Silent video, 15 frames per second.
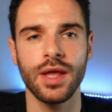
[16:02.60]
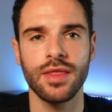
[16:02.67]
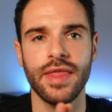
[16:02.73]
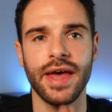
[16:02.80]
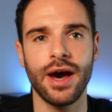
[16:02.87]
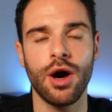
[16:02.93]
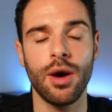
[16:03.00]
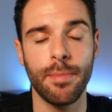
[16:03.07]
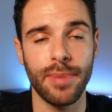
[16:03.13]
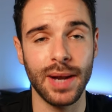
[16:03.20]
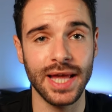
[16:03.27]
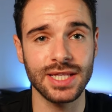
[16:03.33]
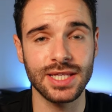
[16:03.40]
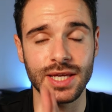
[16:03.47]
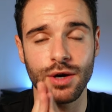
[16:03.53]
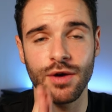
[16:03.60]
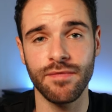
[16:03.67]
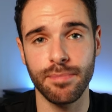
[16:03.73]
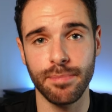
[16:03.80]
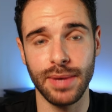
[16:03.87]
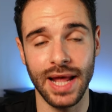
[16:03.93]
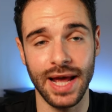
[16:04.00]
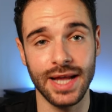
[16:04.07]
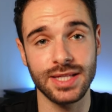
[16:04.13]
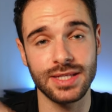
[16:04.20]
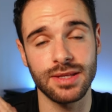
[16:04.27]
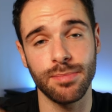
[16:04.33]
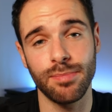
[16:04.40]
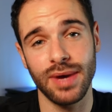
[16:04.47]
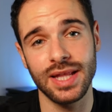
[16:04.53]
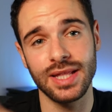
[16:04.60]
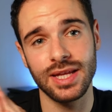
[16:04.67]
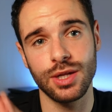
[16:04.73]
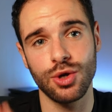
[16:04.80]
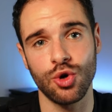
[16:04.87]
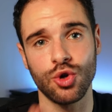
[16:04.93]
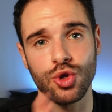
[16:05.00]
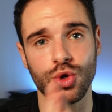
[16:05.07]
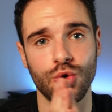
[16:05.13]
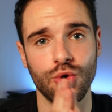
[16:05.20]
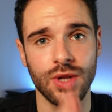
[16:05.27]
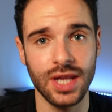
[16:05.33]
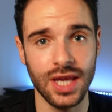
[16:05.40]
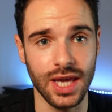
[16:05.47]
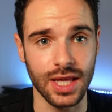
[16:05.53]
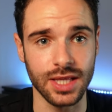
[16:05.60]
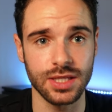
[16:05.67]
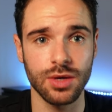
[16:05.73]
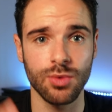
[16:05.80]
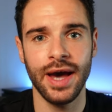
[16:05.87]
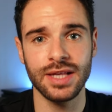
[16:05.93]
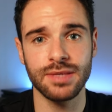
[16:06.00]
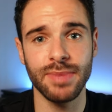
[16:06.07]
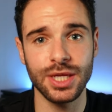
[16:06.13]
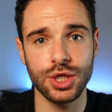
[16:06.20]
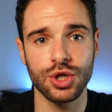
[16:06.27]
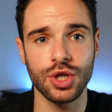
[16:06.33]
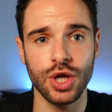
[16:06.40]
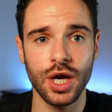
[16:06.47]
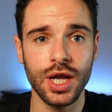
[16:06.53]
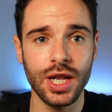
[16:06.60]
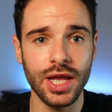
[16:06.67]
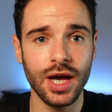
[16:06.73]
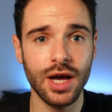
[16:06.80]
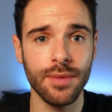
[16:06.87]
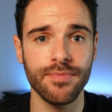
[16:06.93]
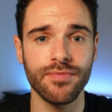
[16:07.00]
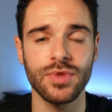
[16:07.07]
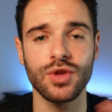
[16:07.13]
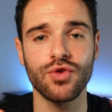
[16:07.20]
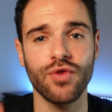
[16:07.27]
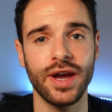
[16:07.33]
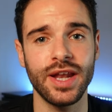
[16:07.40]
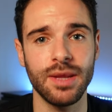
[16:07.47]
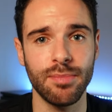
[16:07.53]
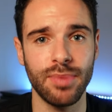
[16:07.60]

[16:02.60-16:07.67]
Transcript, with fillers: There are plenty of plans depending on your needs. As mentioned earlier, the training